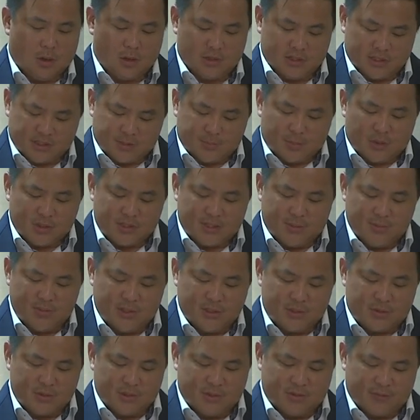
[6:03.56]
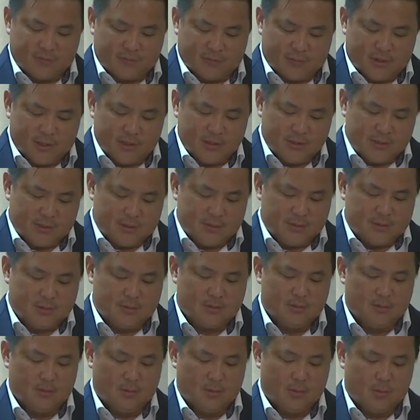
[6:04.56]
On the sports administrative front,
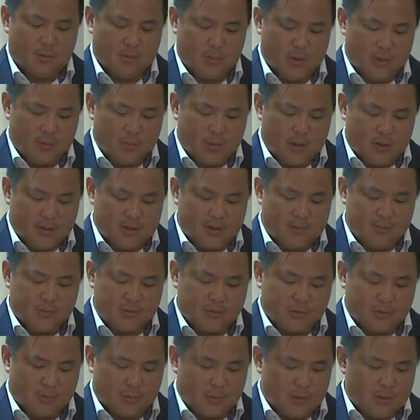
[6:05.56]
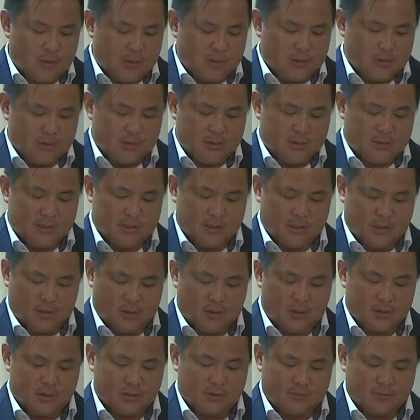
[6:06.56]
we welcome to the world the
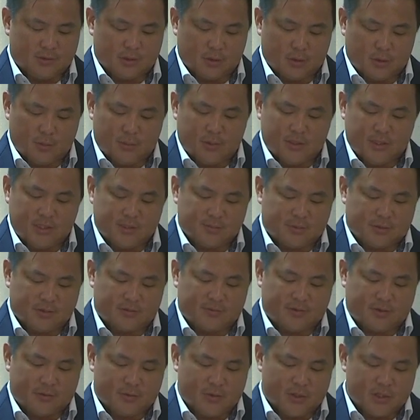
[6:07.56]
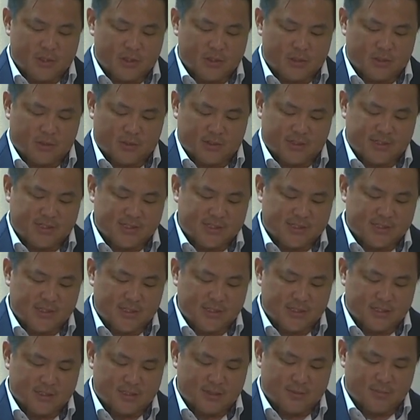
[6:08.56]
launch of the Global Esports Federation on
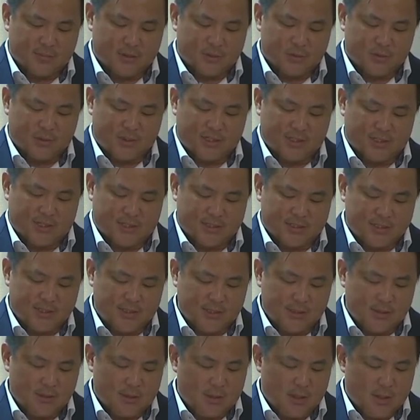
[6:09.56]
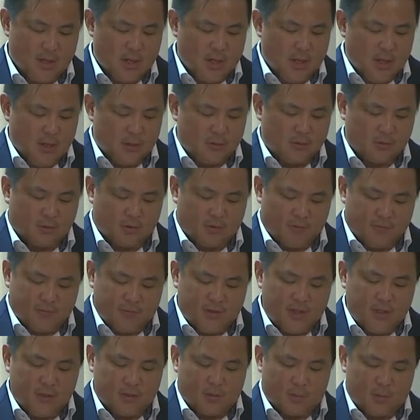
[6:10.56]
16 December 2019 to
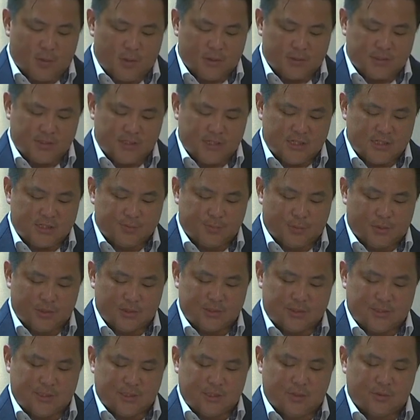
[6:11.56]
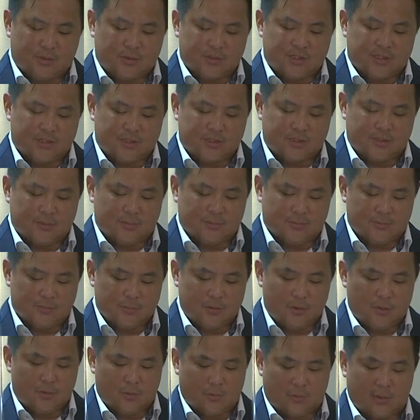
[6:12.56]
convene the world's esports ecosystem
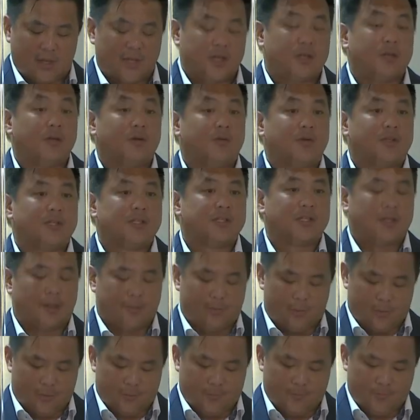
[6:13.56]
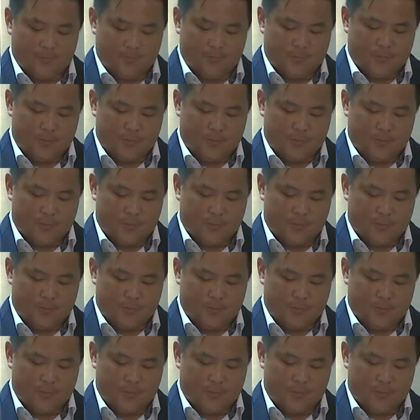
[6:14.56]
right here in Singapore.